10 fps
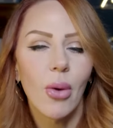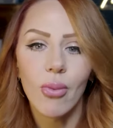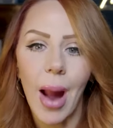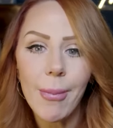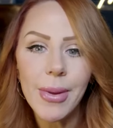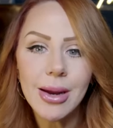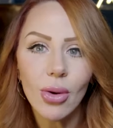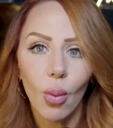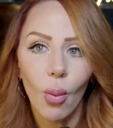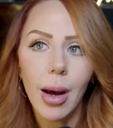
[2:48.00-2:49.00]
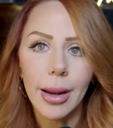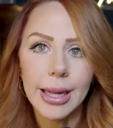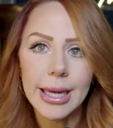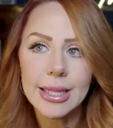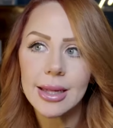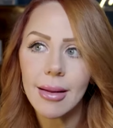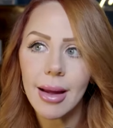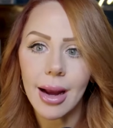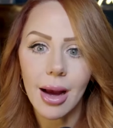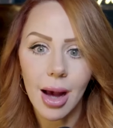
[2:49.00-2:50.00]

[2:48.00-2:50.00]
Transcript: wrap it into one? Is it like